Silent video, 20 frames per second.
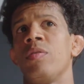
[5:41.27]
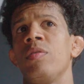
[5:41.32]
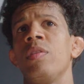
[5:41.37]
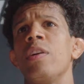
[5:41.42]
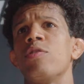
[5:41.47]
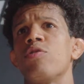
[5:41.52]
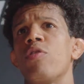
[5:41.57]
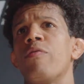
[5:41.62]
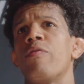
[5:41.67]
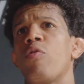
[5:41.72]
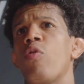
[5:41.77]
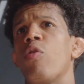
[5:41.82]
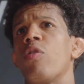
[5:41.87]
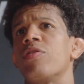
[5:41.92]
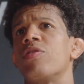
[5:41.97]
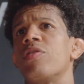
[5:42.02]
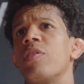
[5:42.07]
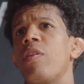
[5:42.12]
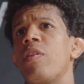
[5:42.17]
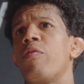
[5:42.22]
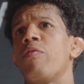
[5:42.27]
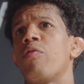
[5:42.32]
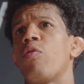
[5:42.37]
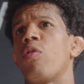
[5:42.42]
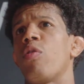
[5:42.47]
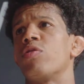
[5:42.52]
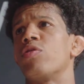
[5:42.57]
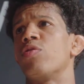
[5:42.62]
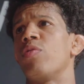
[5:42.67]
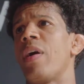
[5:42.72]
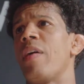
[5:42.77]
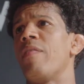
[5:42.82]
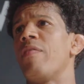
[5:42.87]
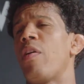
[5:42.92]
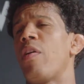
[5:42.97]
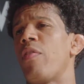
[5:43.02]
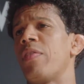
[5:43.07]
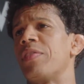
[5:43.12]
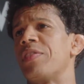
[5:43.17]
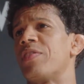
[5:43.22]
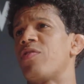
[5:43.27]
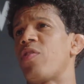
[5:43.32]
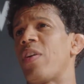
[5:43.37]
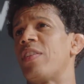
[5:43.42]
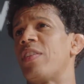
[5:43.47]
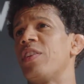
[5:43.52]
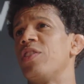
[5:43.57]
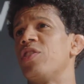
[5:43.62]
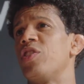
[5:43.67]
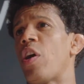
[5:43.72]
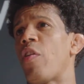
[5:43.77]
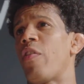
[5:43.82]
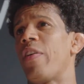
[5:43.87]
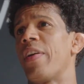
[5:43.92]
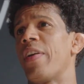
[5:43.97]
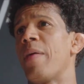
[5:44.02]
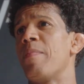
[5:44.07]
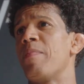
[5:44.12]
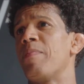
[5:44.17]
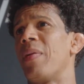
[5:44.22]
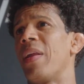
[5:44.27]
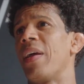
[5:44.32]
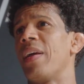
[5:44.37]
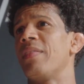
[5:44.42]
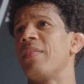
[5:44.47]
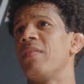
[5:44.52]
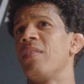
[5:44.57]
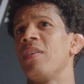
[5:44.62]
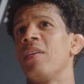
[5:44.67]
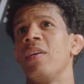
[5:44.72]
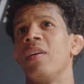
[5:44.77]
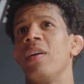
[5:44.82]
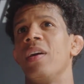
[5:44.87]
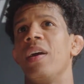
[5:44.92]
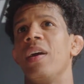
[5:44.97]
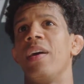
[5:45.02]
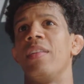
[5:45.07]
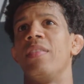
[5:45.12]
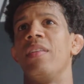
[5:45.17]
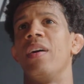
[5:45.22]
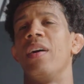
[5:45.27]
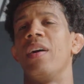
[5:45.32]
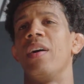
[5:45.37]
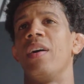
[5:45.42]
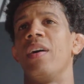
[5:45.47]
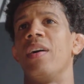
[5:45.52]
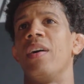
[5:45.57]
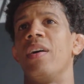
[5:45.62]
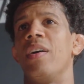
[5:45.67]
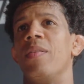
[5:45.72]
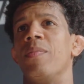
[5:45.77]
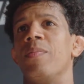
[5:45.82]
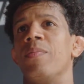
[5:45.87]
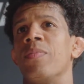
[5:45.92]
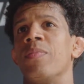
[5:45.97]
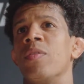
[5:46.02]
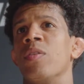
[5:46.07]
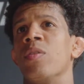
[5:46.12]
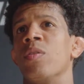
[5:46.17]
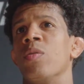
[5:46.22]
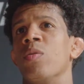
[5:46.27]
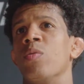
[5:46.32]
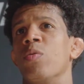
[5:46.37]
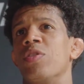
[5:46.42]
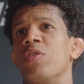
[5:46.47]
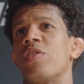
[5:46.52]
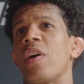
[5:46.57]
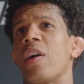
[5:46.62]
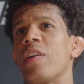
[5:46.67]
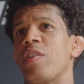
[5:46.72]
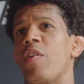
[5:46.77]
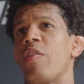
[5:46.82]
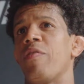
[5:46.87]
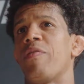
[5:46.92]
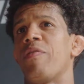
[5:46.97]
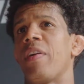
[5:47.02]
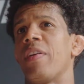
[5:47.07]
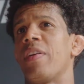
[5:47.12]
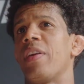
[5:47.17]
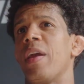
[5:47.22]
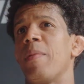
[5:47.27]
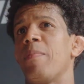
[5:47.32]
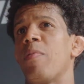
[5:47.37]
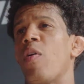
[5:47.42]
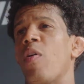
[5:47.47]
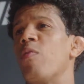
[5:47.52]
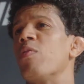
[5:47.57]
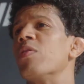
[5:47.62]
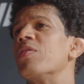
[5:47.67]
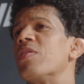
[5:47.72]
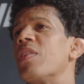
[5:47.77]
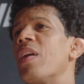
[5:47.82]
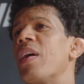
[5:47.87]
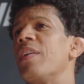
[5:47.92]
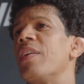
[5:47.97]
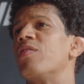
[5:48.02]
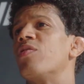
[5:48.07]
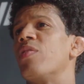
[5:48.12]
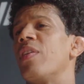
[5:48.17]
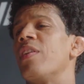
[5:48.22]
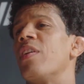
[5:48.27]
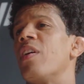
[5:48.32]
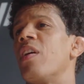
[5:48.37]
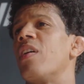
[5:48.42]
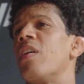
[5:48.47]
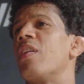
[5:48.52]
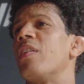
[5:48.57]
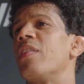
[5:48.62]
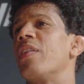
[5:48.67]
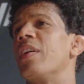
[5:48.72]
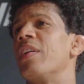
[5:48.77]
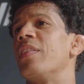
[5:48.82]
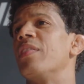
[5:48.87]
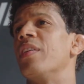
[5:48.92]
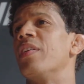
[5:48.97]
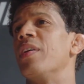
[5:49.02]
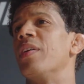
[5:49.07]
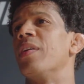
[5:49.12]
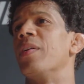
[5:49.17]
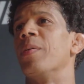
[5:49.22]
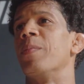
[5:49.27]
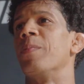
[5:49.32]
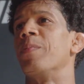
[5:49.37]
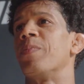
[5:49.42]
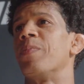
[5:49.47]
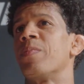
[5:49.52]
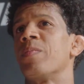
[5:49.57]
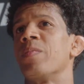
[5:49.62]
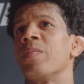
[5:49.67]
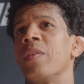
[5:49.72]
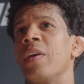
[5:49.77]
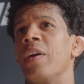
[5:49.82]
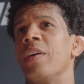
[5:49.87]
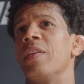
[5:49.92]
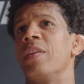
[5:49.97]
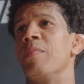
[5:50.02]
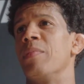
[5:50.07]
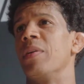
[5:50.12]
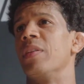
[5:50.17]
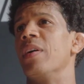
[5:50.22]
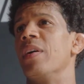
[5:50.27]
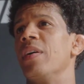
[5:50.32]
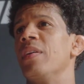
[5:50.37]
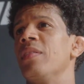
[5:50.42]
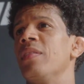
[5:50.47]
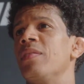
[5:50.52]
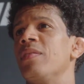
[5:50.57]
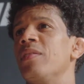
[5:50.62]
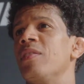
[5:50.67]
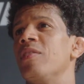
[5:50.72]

Yes, of course, of course. We have our strategy, our game plan, yeah. and uh, we start our fight camp always like training hard and the and the midday. You